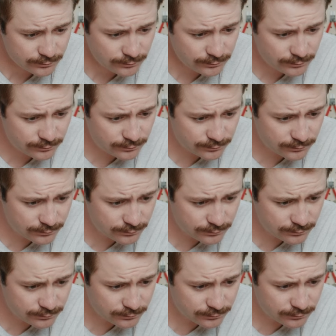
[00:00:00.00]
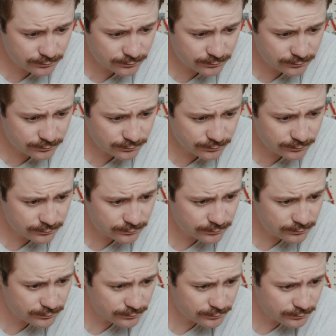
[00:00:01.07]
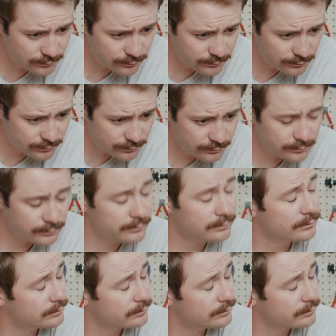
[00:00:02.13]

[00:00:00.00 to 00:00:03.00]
The person shown says nothing.